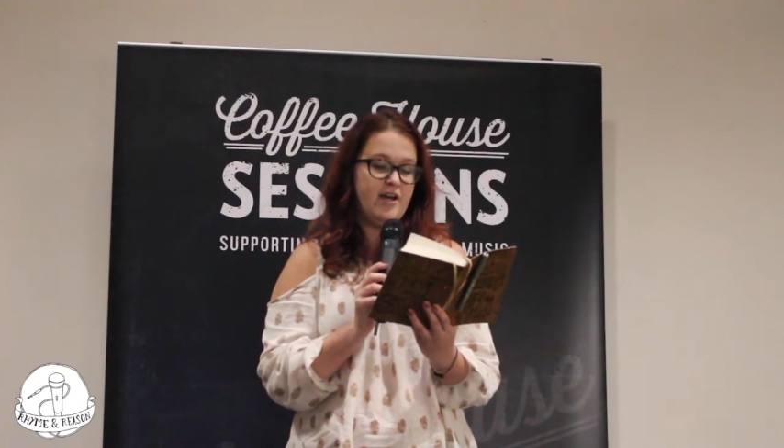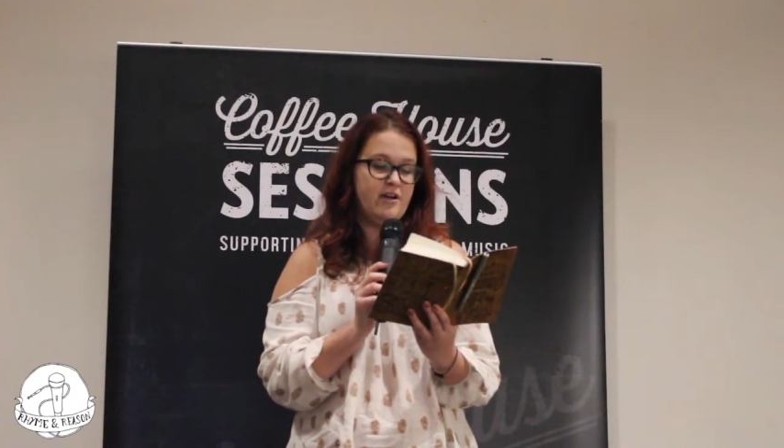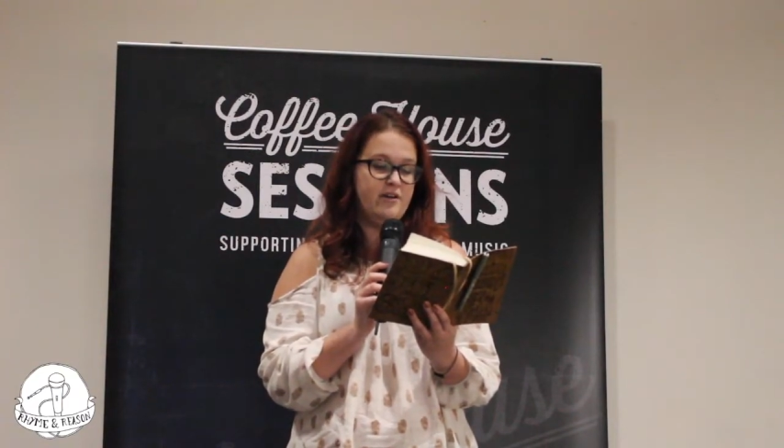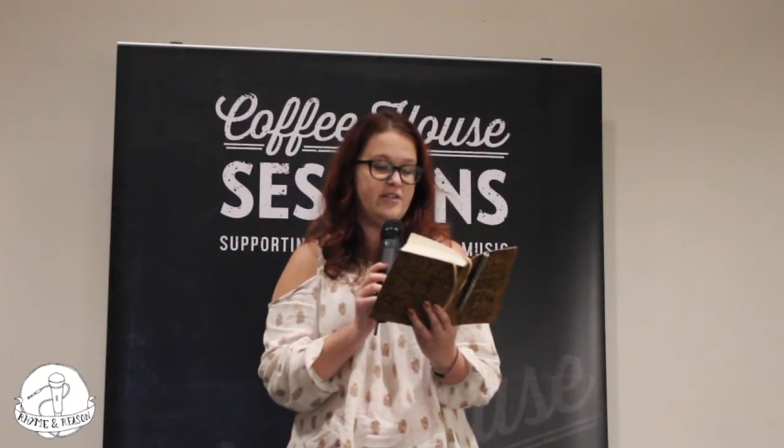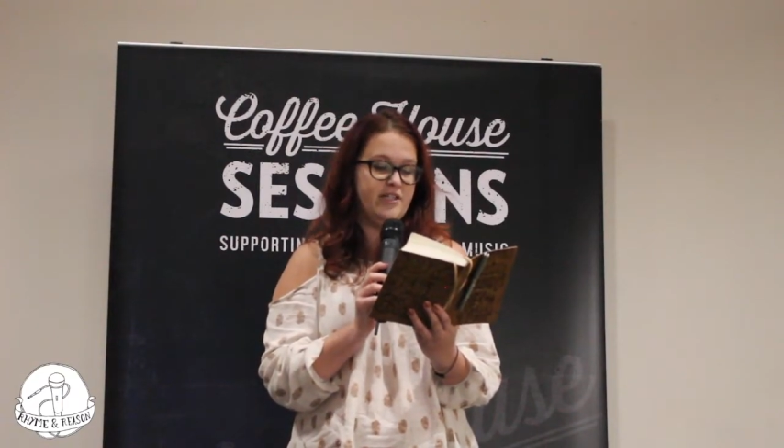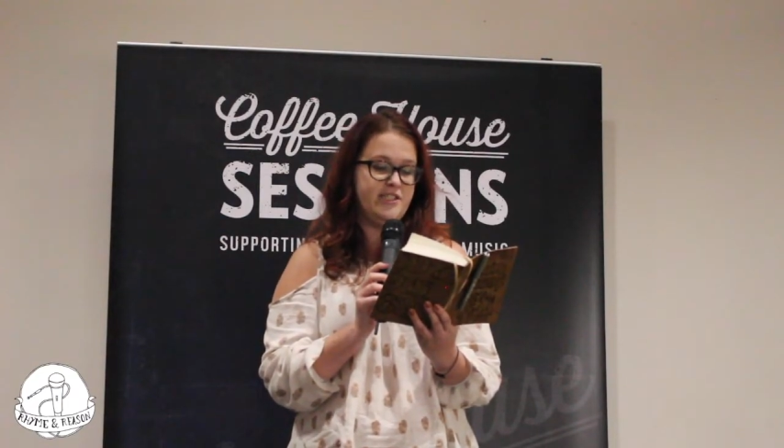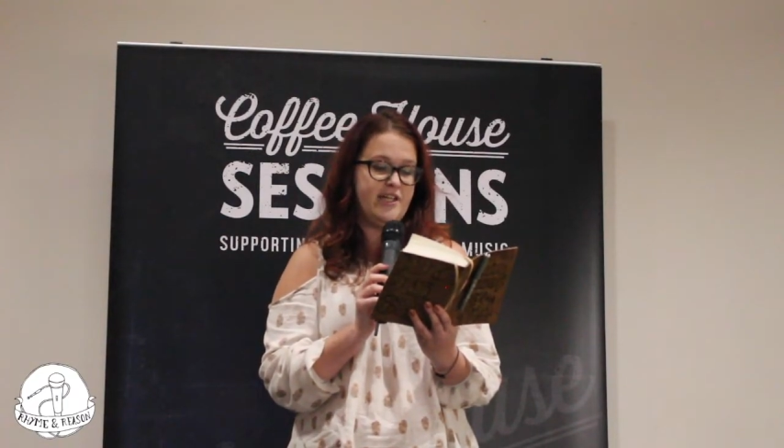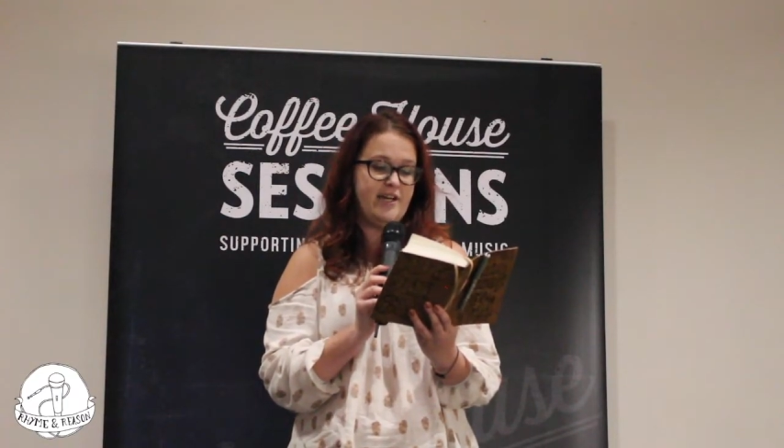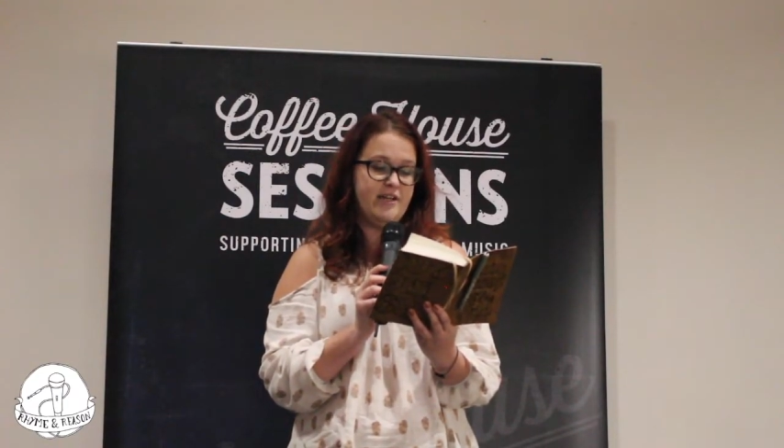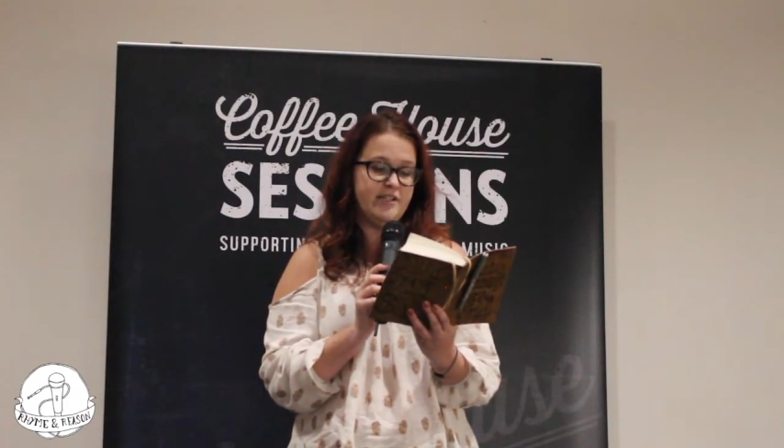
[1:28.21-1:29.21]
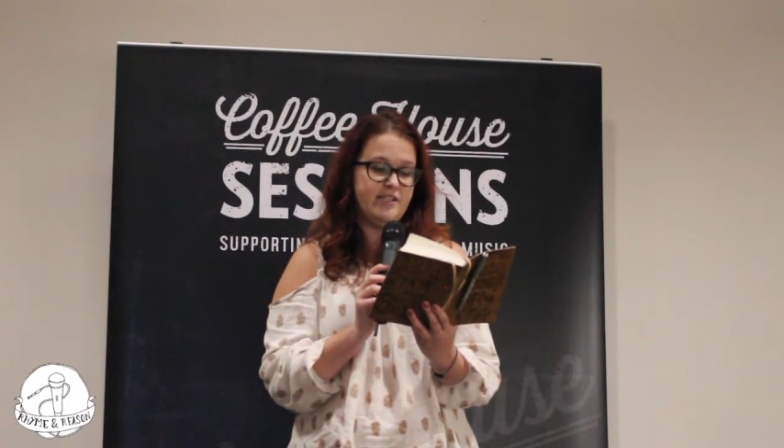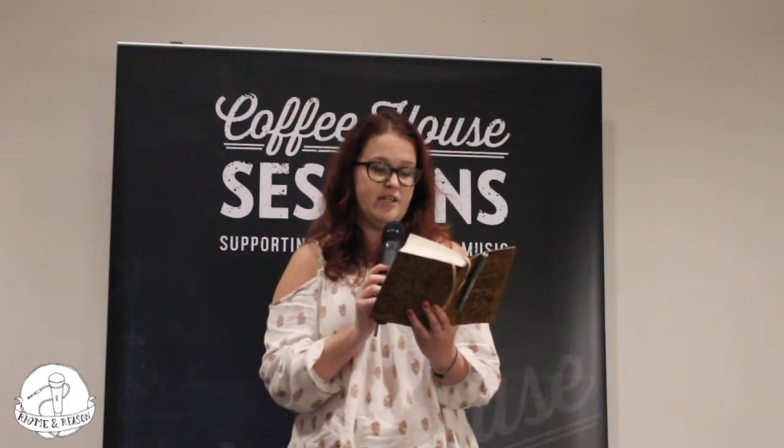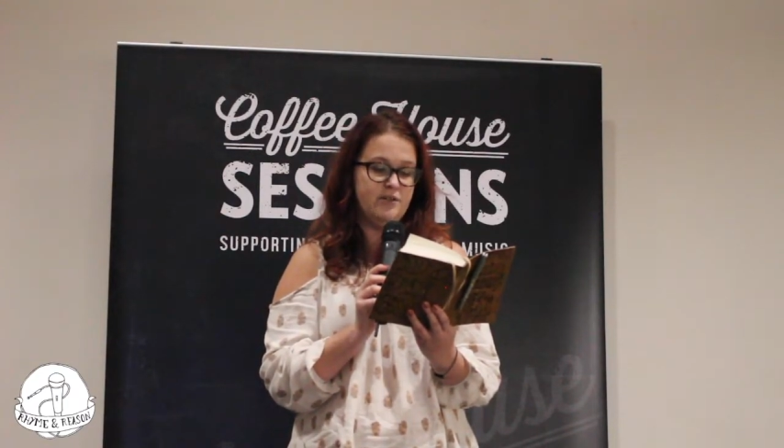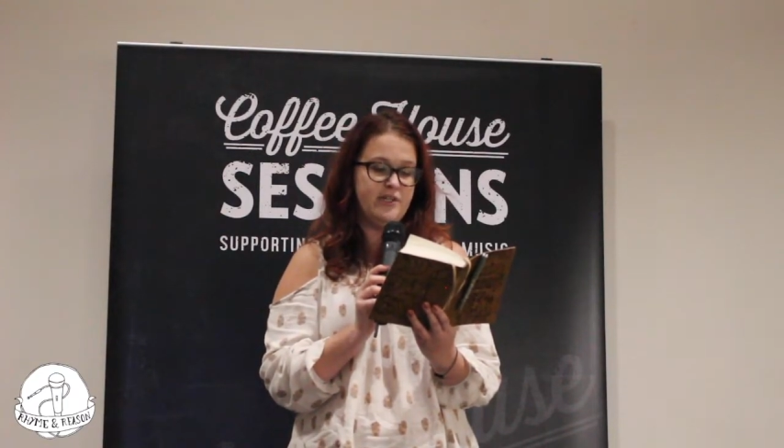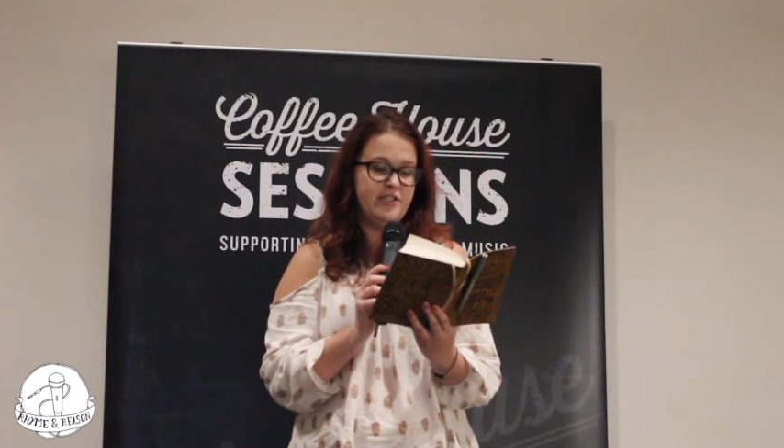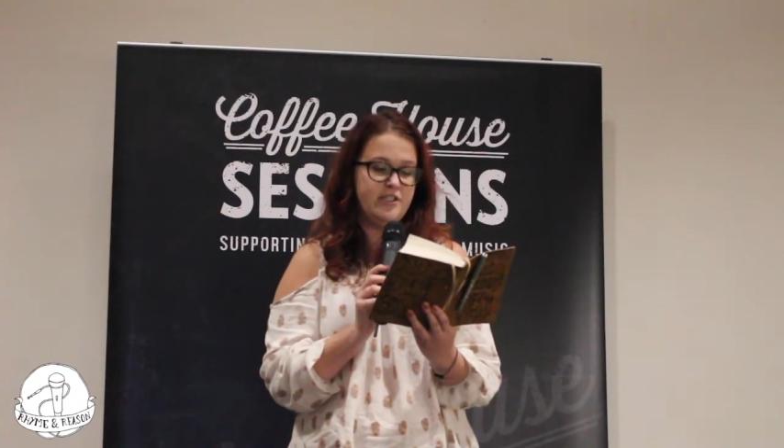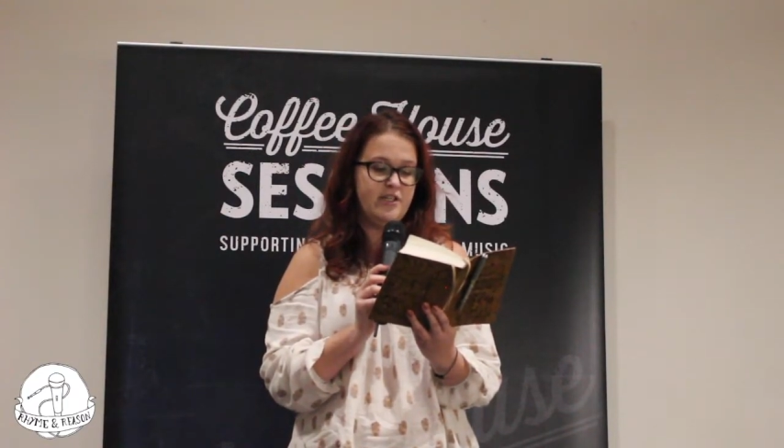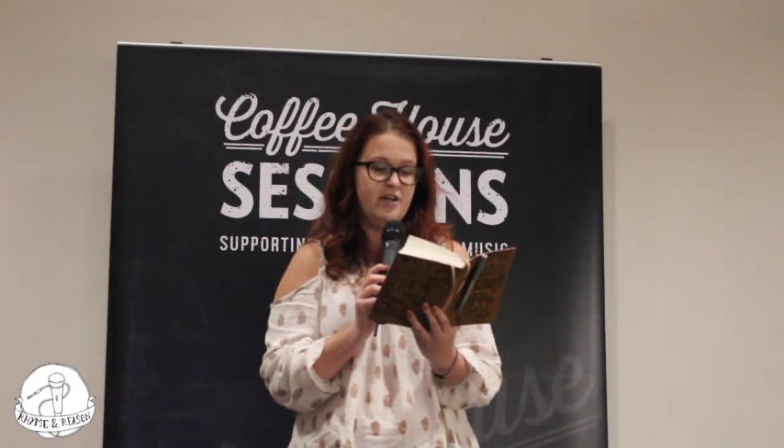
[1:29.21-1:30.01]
echoed as she ate her sandwich.